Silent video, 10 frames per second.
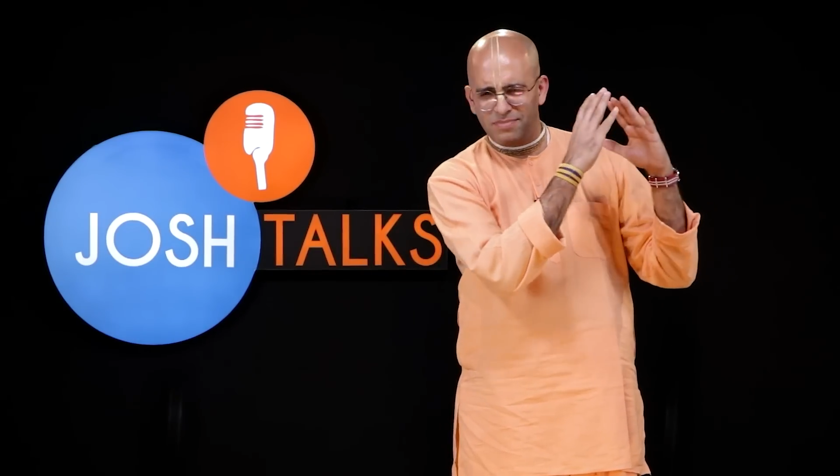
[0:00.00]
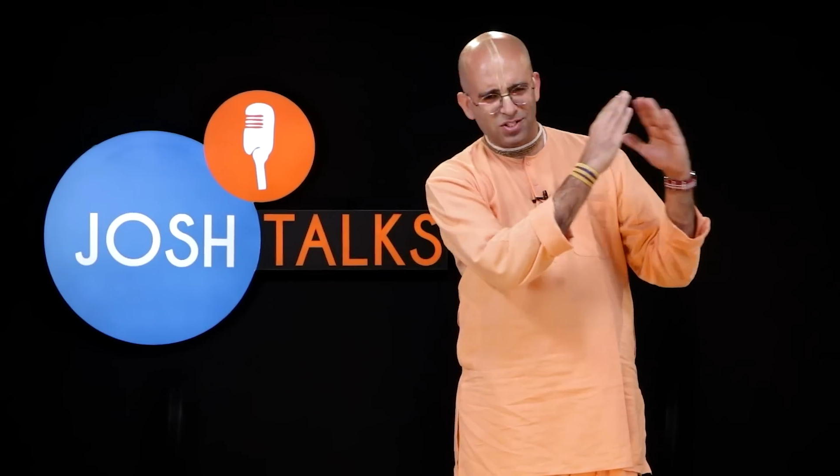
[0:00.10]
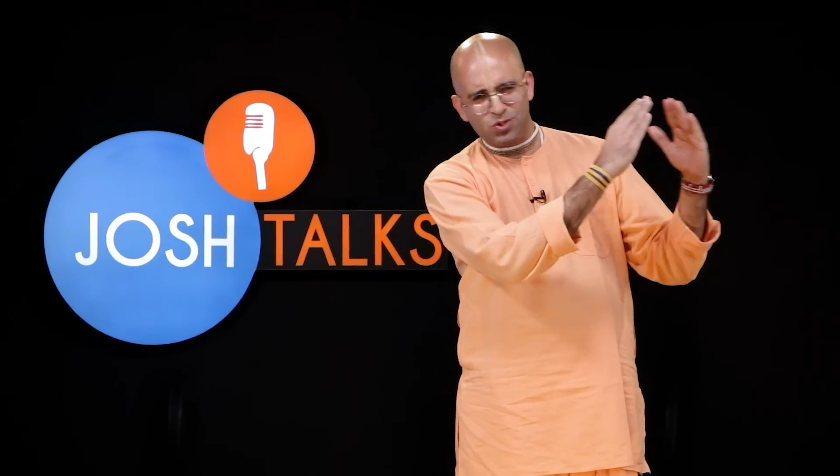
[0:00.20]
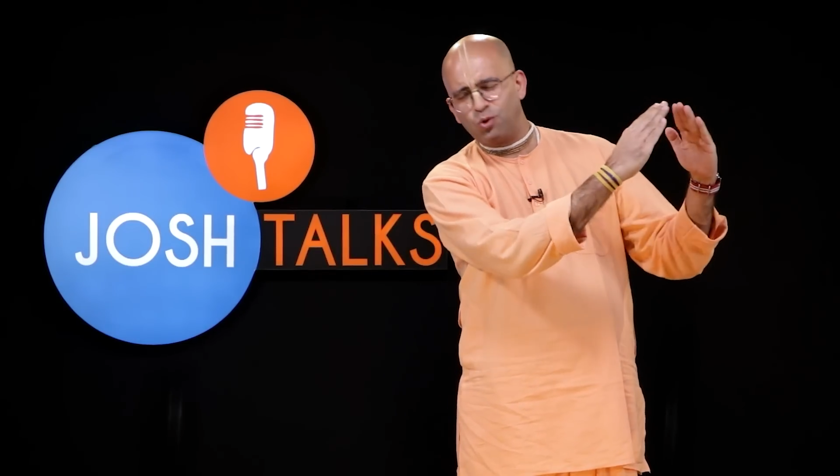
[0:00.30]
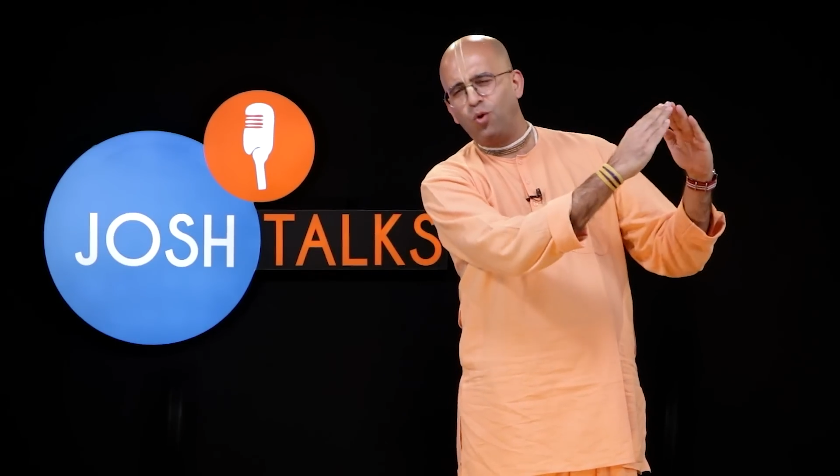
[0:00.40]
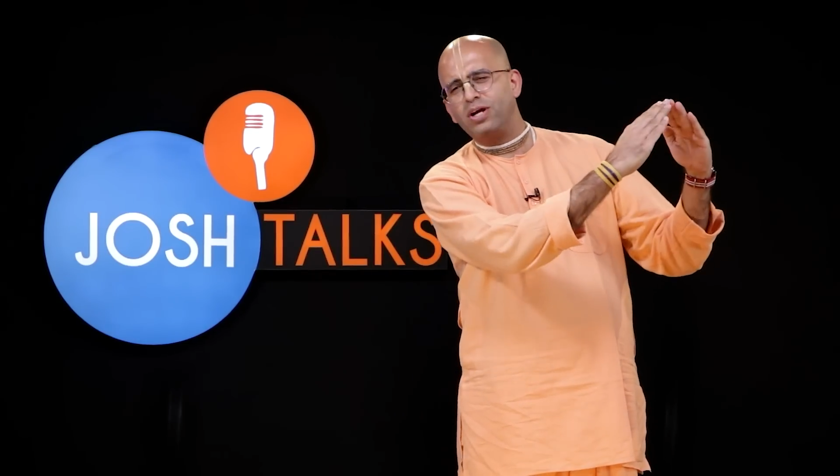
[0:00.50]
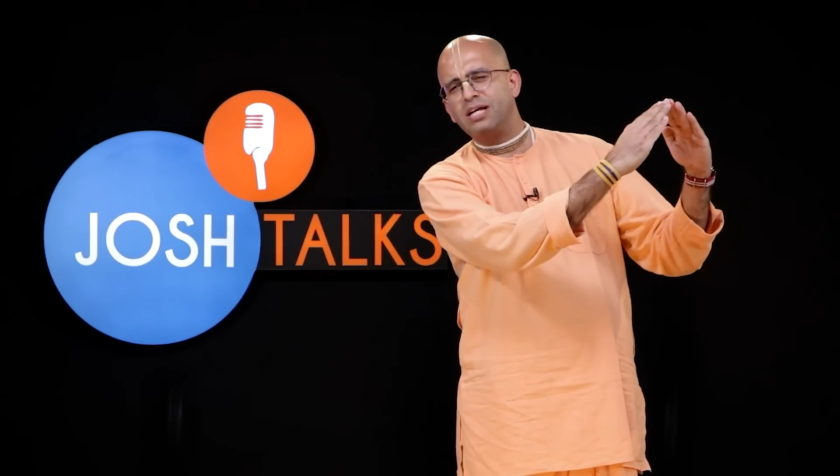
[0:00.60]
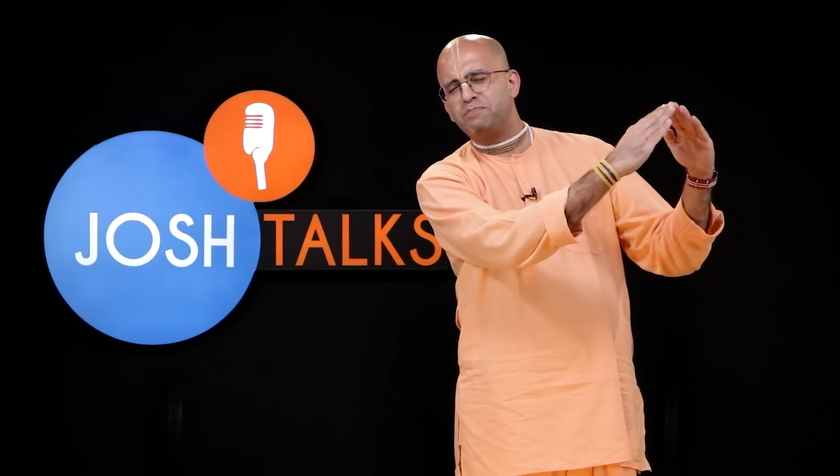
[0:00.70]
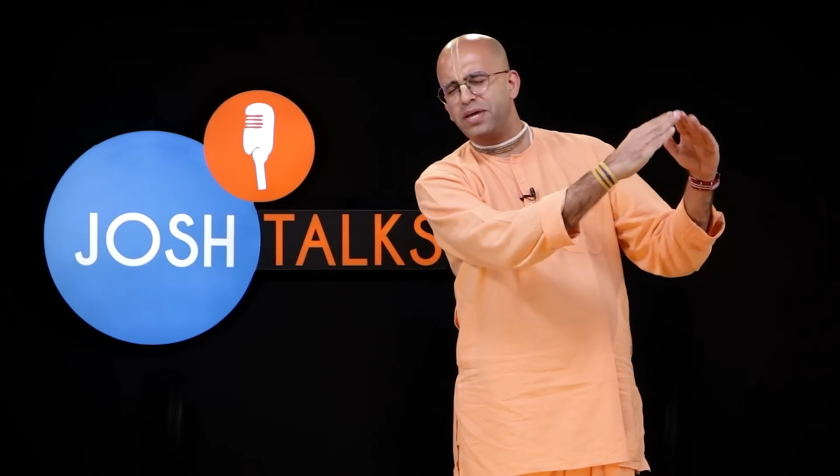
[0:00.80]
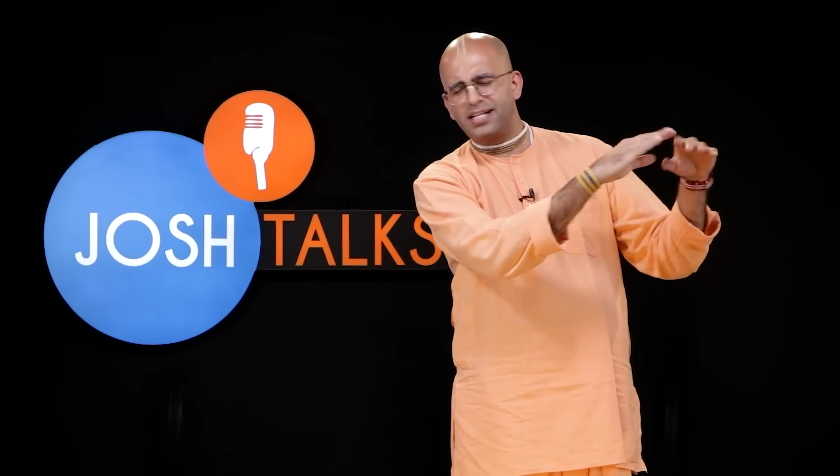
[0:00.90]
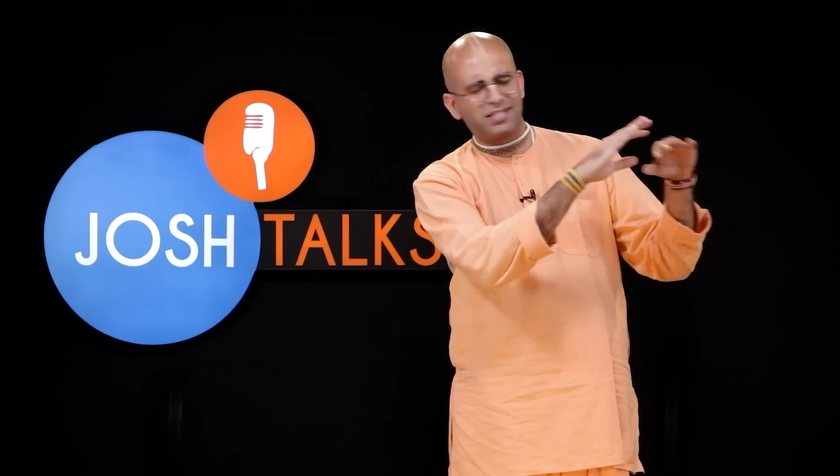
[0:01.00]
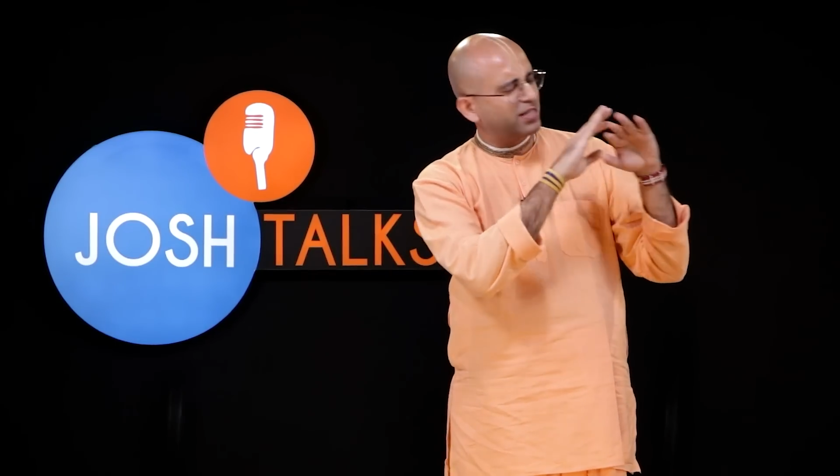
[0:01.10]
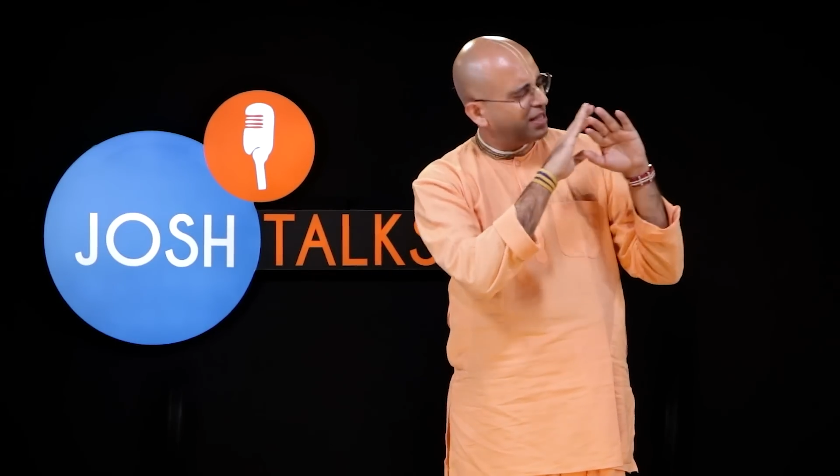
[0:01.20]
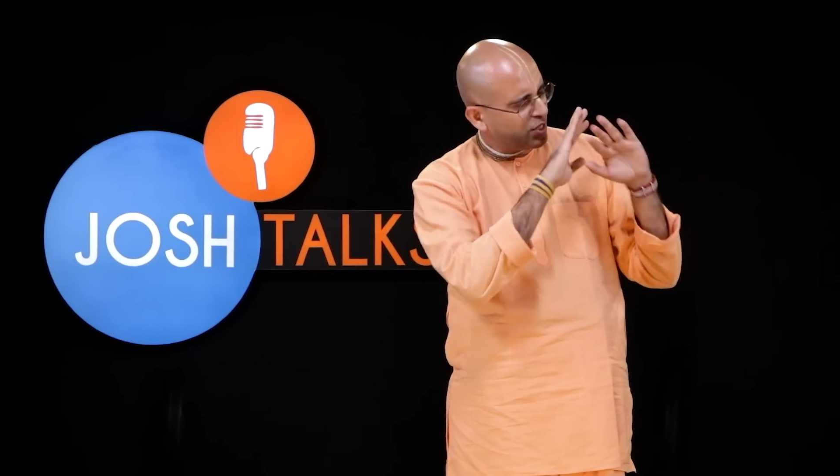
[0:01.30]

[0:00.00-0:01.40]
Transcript: so golden peaks.